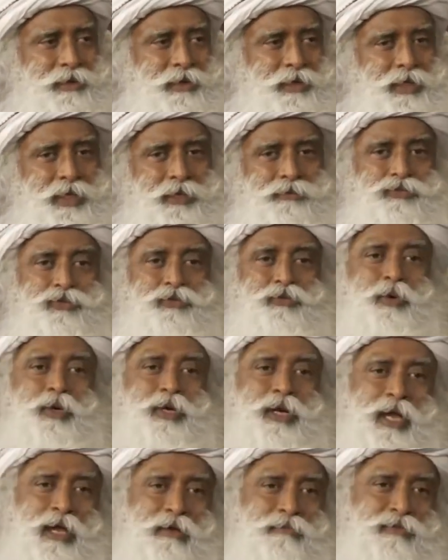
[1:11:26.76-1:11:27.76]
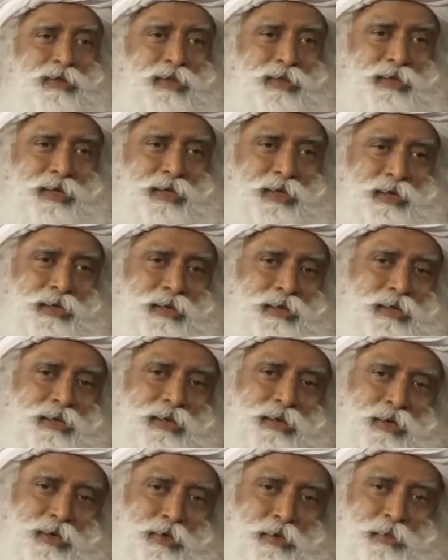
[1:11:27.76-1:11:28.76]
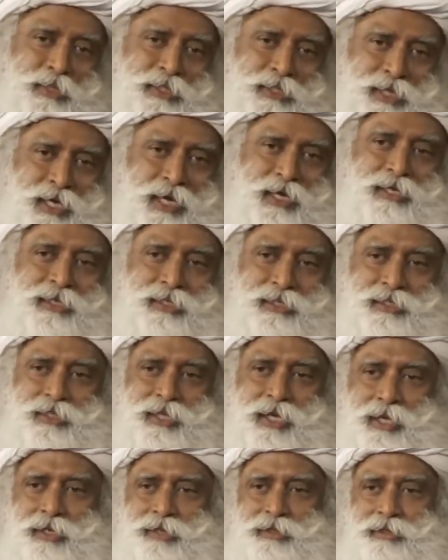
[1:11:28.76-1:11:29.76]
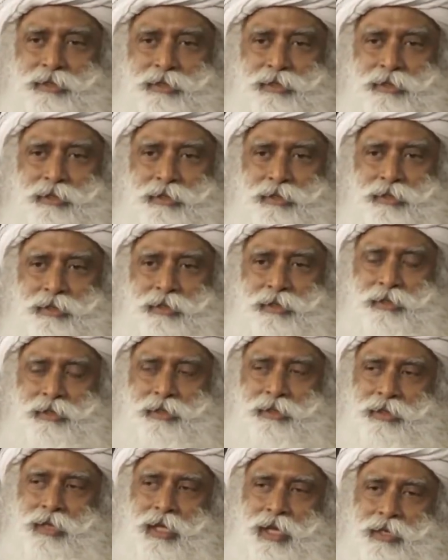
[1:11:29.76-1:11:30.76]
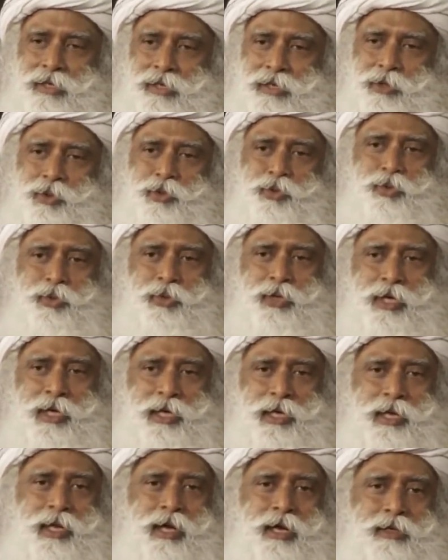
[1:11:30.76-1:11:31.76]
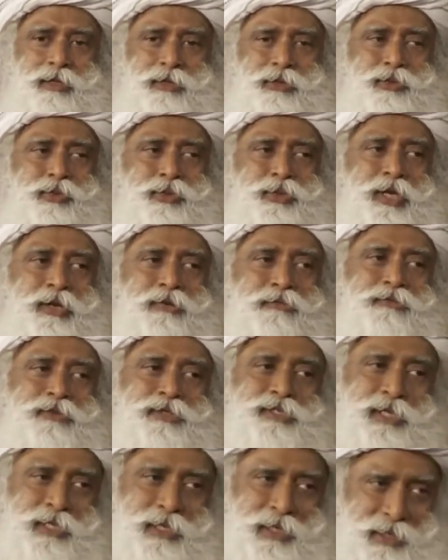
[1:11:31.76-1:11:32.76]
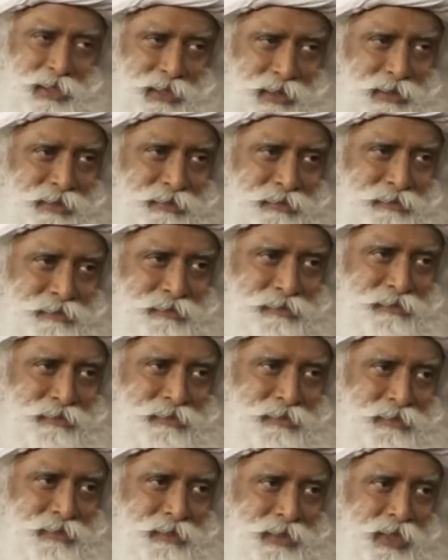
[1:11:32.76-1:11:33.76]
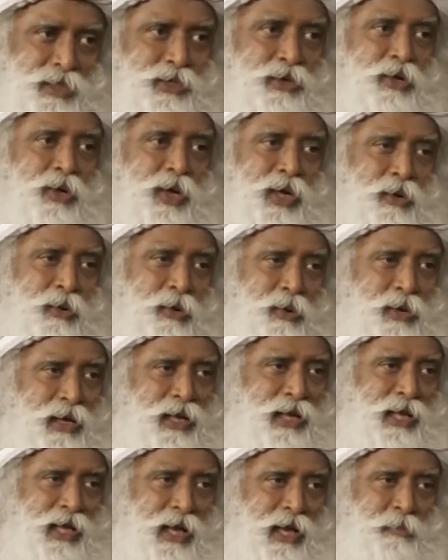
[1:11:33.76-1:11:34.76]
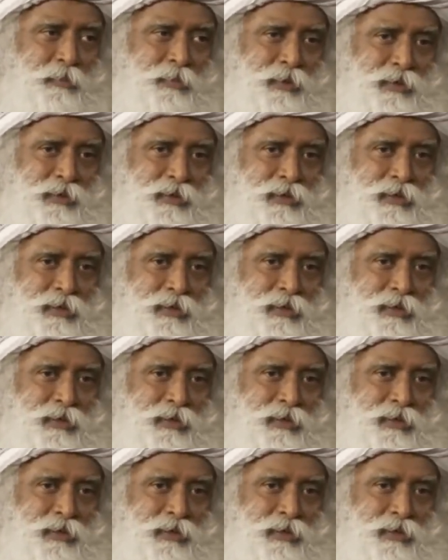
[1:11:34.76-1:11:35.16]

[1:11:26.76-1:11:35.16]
If you want everything, you must understand that you cannot do that physically. It can only happen